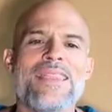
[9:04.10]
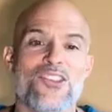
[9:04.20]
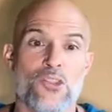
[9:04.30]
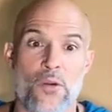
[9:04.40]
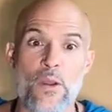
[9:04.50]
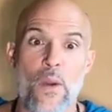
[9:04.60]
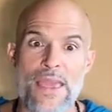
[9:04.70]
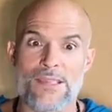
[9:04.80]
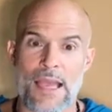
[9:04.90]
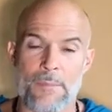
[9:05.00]
The story
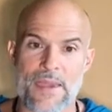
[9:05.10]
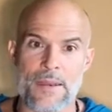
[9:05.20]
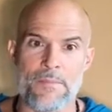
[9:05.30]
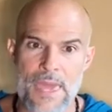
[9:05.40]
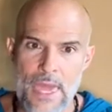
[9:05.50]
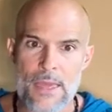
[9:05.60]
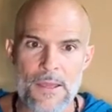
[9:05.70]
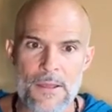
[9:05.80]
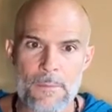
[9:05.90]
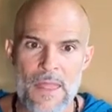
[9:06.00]
wakes up in me,
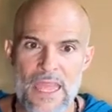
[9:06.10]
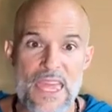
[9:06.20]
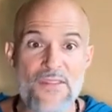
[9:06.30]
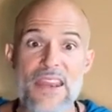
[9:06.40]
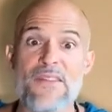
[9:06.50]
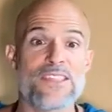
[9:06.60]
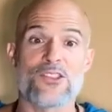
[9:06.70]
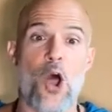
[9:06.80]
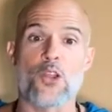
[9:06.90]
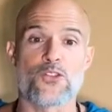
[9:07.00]
even if it's
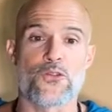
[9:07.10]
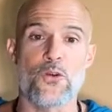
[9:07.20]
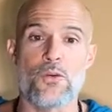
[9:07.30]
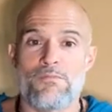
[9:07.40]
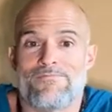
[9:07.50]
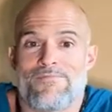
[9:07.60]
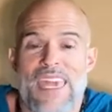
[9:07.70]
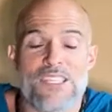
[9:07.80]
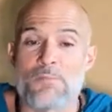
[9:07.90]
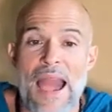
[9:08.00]
not true.
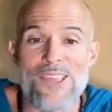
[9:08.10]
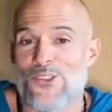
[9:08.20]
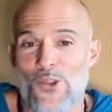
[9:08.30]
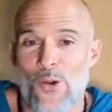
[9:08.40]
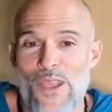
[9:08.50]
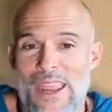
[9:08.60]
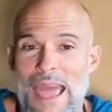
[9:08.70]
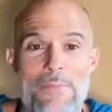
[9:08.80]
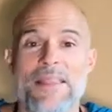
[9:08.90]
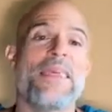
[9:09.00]
It's my story and
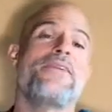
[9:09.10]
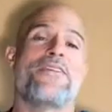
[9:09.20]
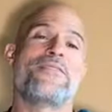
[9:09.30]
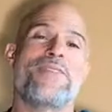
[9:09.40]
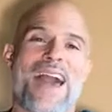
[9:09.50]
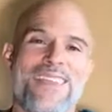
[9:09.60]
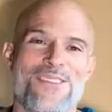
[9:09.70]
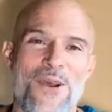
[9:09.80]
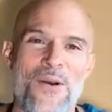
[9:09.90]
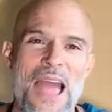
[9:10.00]
I believe it, right?
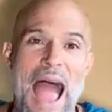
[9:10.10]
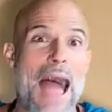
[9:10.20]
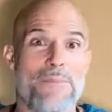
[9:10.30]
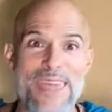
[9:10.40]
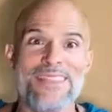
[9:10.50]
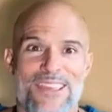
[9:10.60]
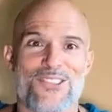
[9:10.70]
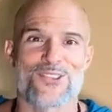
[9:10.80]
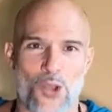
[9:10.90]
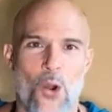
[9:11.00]
So I'm in the
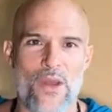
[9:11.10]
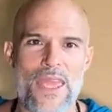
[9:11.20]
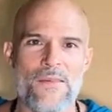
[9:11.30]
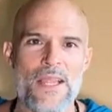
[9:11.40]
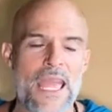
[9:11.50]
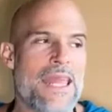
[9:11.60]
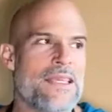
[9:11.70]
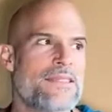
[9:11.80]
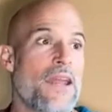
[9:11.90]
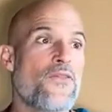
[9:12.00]
story. And
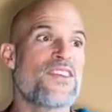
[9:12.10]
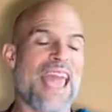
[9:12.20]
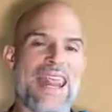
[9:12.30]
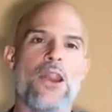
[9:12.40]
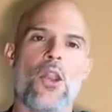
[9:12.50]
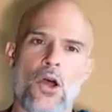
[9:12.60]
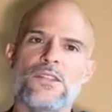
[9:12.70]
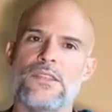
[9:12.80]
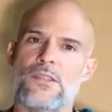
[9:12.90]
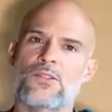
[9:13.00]
instead of getting
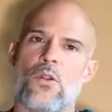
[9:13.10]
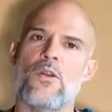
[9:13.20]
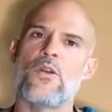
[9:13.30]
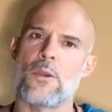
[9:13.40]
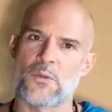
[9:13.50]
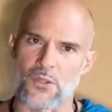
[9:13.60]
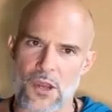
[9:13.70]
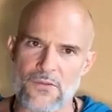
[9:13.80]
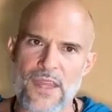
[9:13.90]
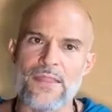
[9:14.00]
lost in the story, we
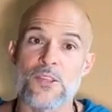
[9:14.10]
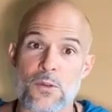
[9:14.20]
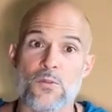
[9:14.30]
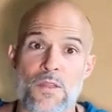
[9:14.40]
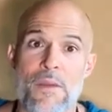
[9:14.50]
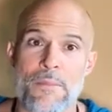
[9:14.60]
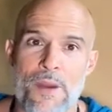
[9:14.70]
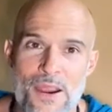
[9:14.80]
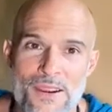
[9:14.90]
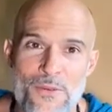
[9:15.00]
observed it. This was with my
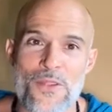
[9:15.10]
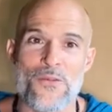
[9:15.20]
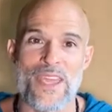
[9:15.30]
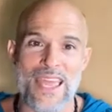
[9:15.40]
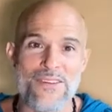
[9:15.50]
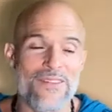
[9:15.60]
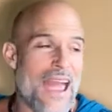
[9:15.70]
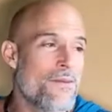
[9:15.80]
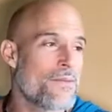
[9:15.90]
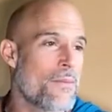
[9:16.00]
partner, with Regan,
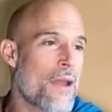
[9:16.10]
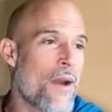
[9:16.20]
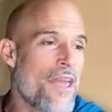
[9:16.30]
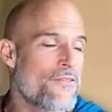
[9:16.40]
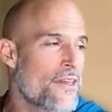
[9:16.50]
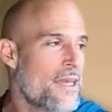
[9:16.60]
right? With my wife.